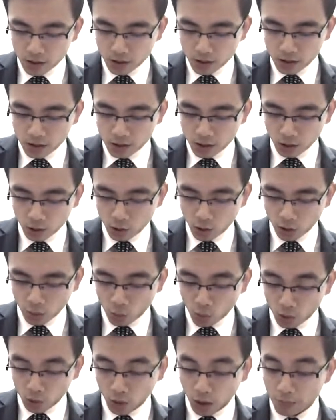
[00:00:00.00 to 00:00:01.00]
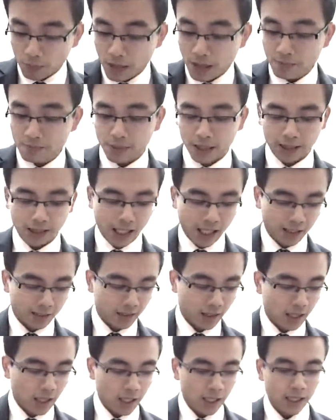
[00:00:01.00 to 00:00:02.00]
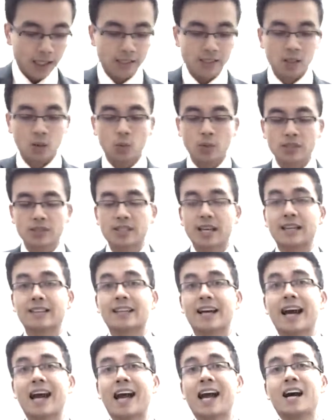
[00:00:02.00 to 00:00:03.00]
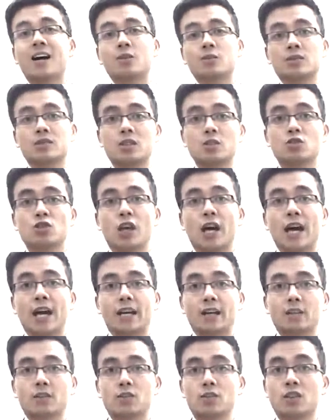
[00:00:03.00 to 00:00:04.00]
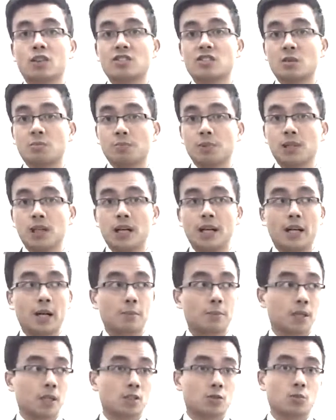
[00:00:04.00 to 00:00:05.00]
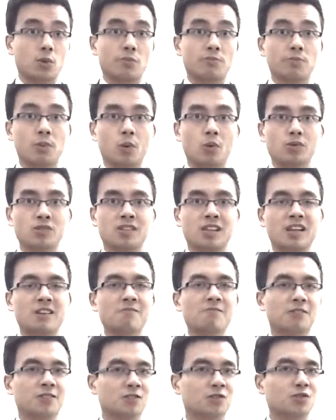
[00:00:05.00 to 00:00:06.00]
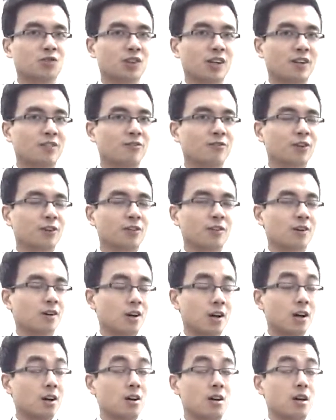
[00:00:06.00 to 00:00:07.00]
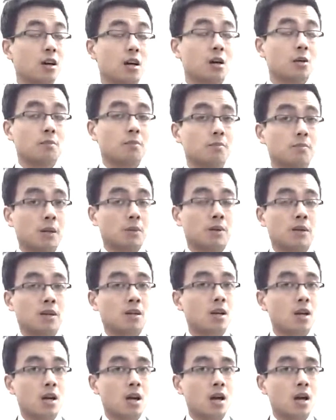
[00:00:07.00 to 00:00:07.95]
So what do I mean by that is that we send out the check to a supplier because we bought the inventory for maybe